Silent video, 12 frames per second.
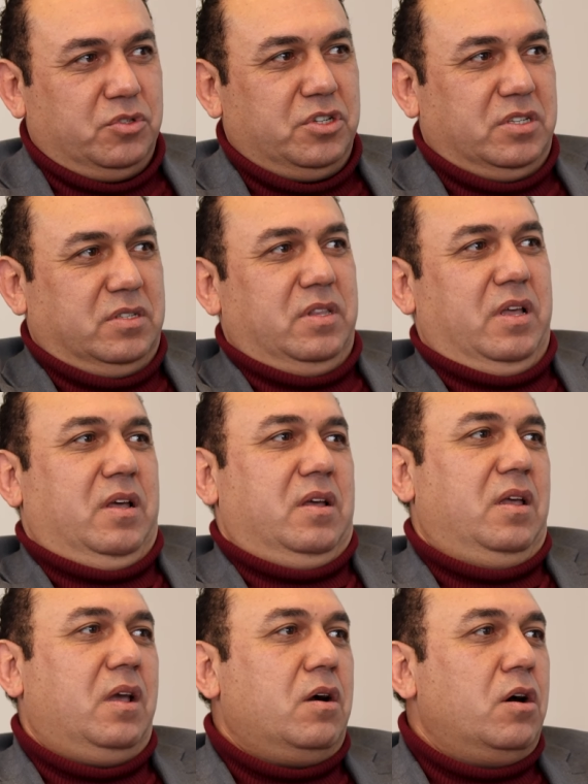which is the
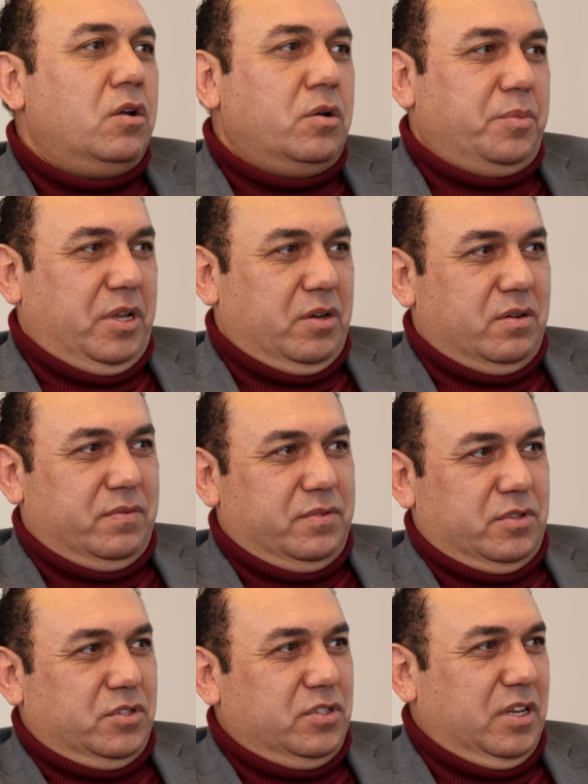economy of
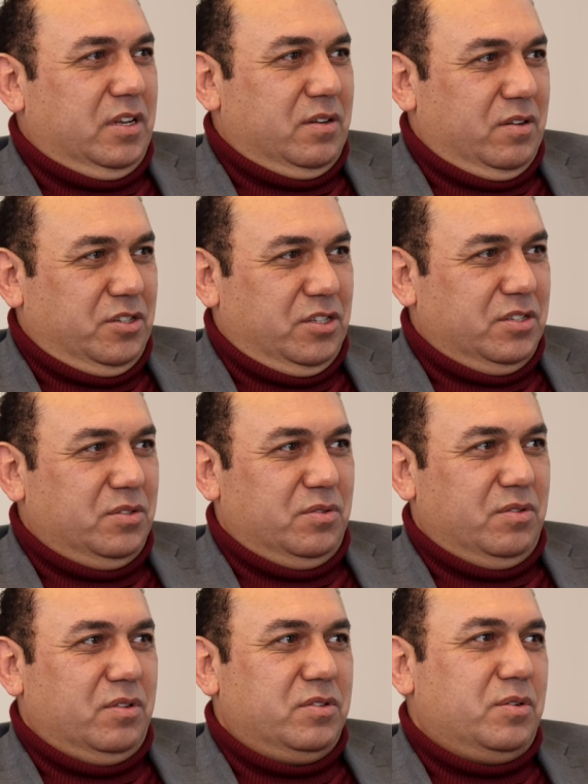those technologies. So
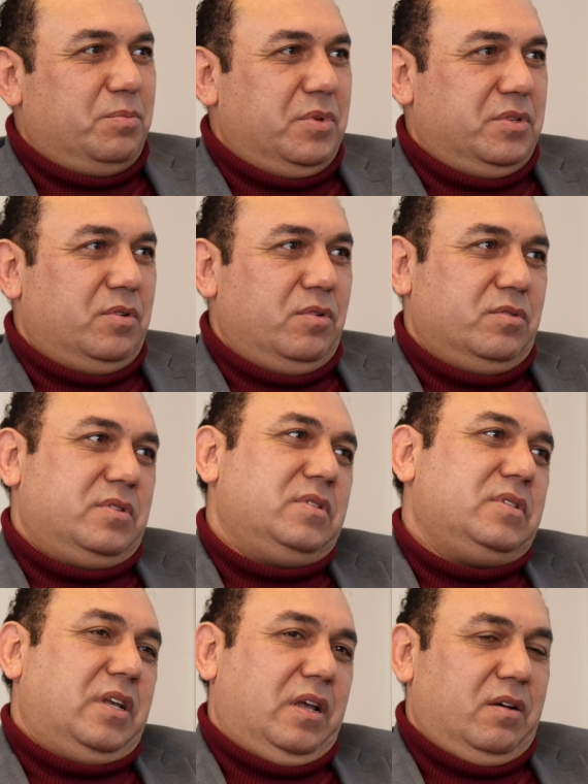that's what we always
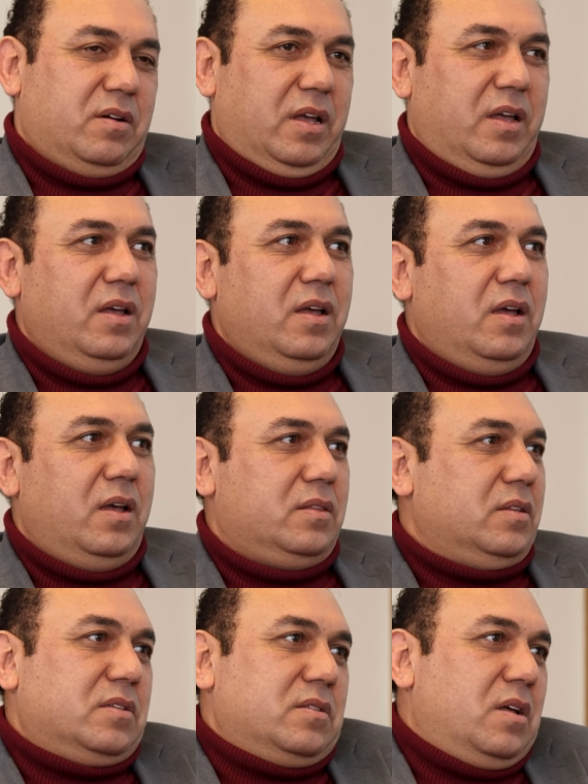say, okay,
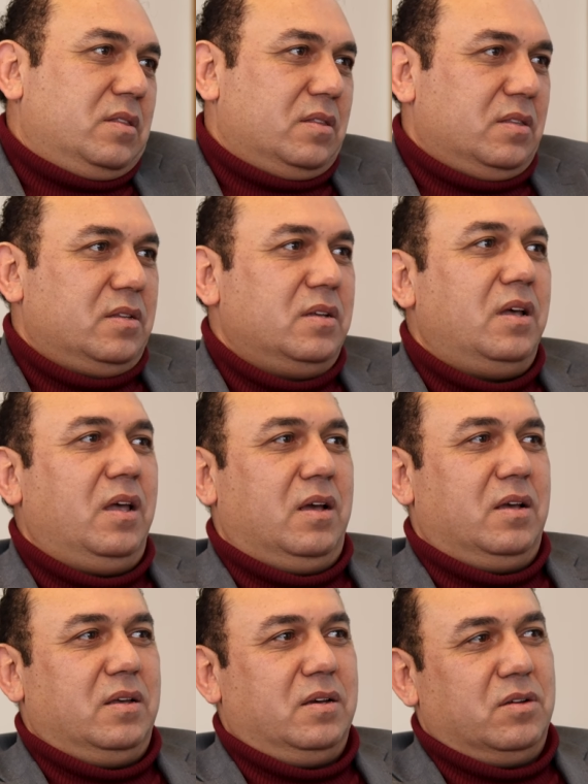it is not
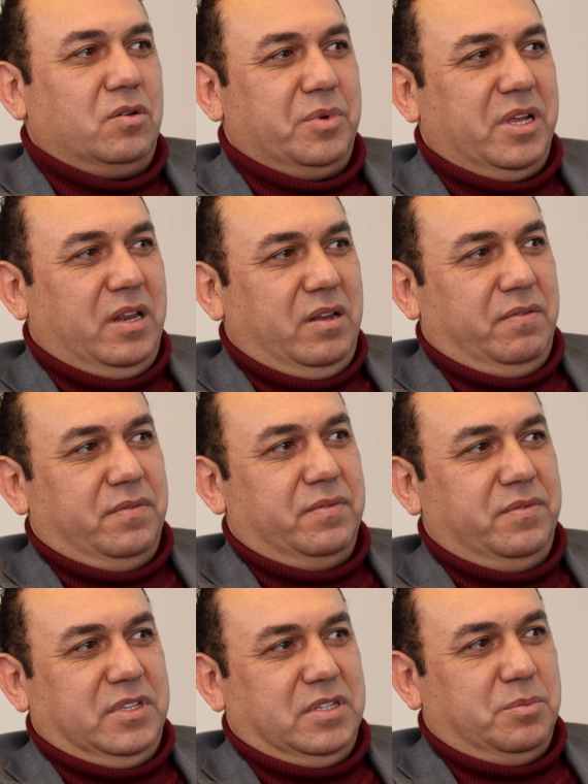economically
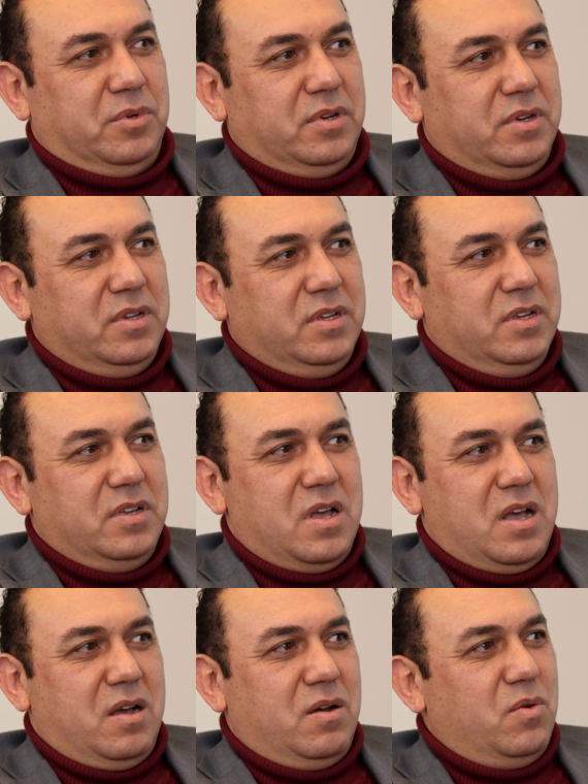visible.
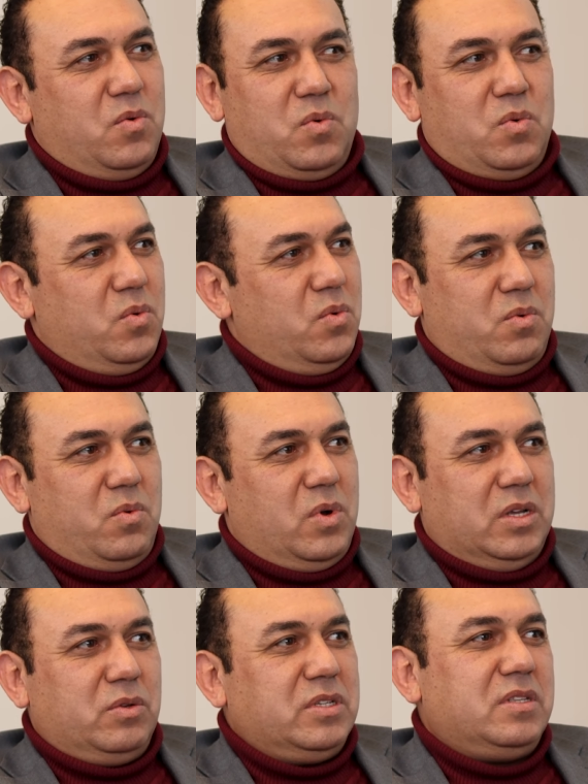
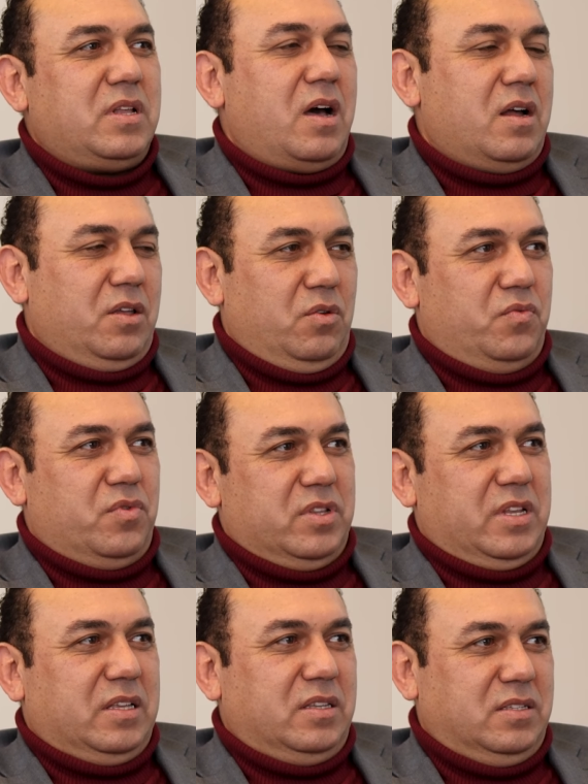What was the argue for
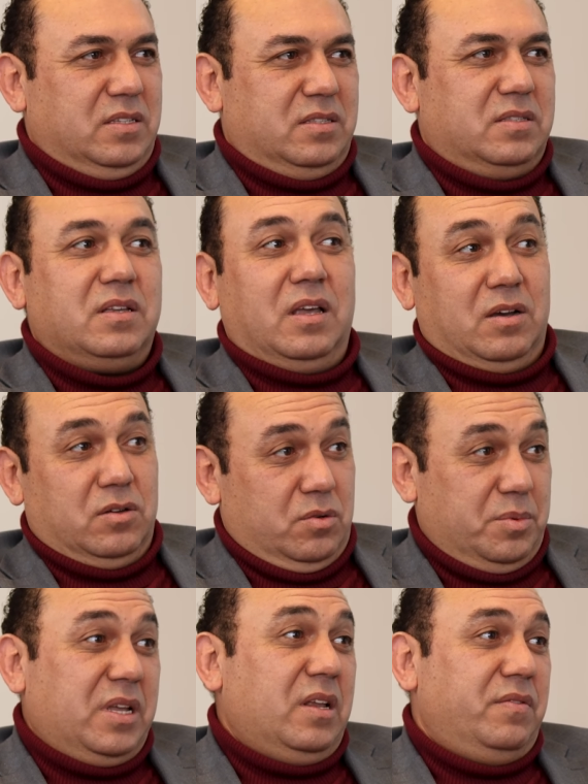that? Is it
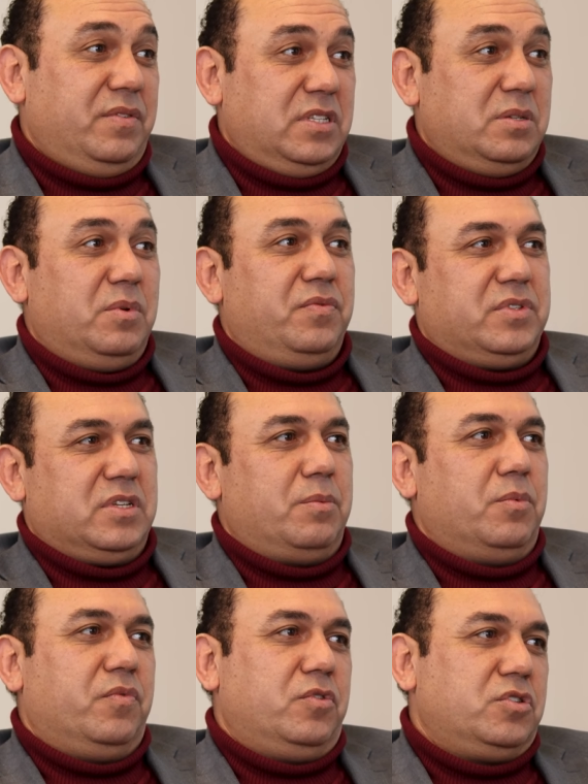economically visible?
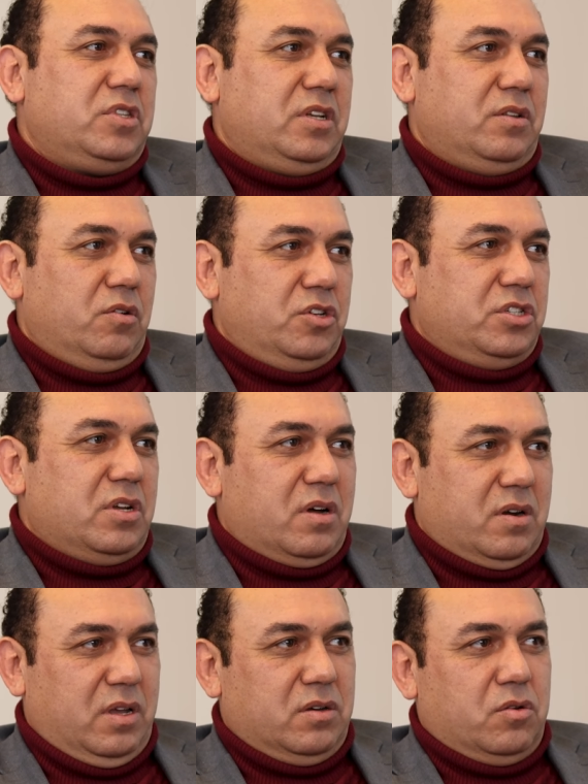Some of those technologies
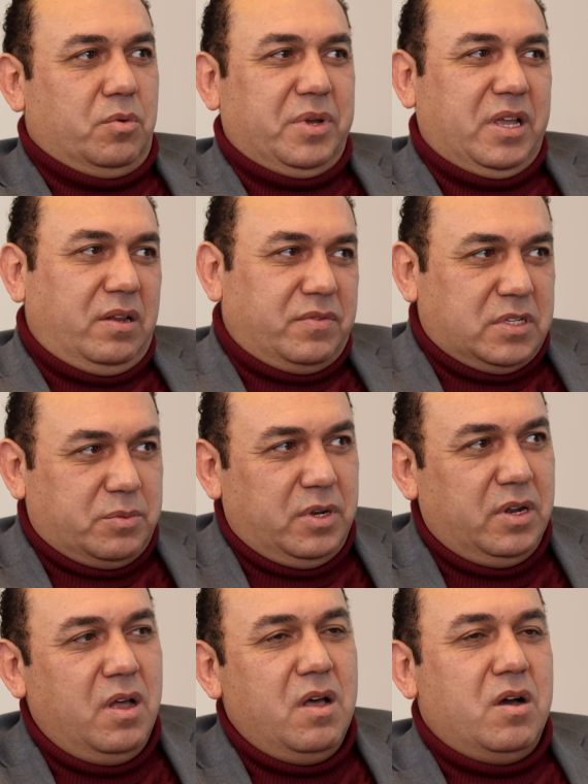are economically
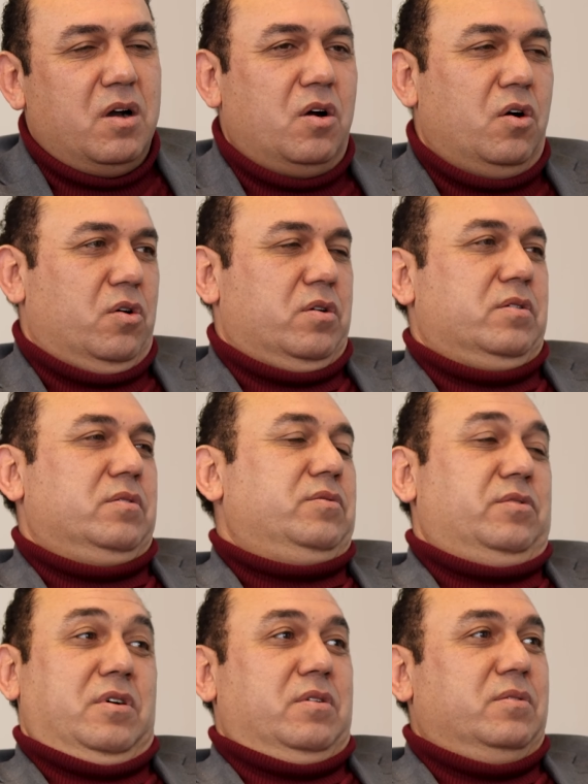visible, or
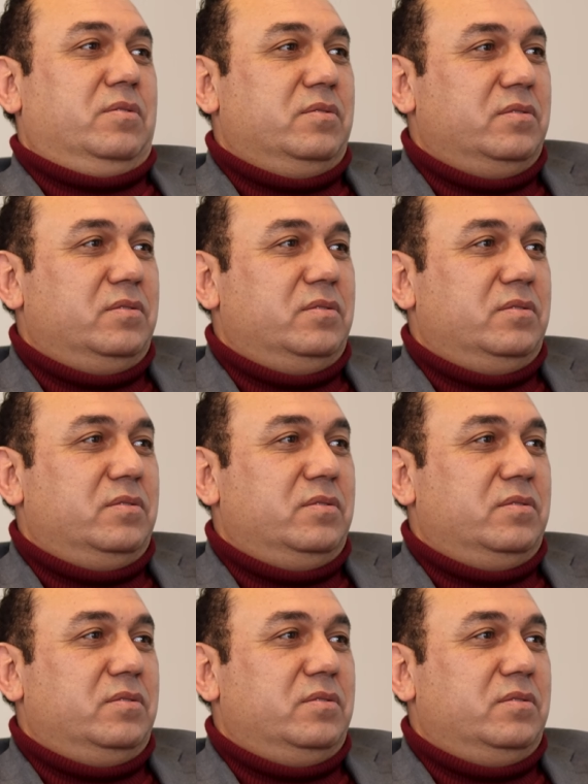no?